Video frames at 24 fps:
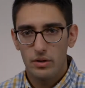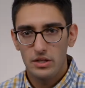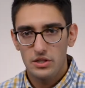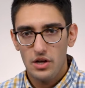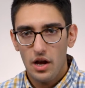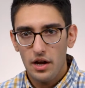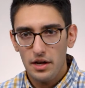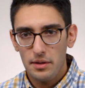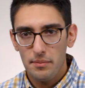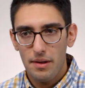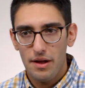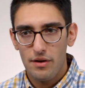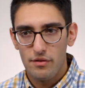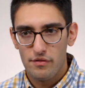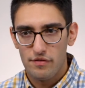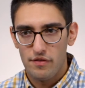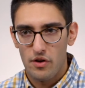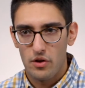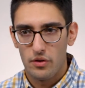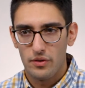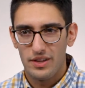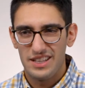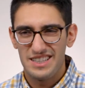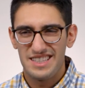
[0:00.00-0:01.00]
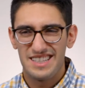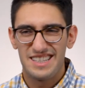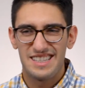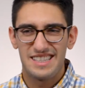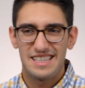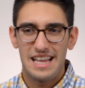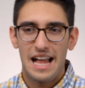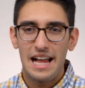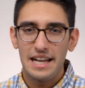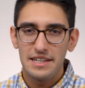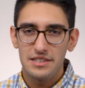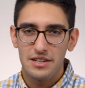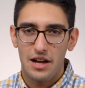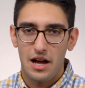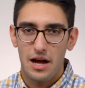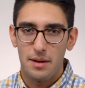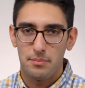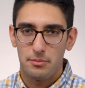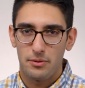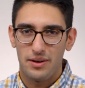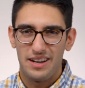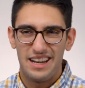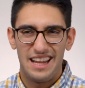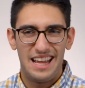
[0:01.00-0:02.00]
we talk about Vault, it's designed to
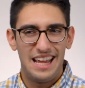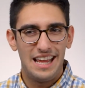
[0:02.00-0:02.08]
operate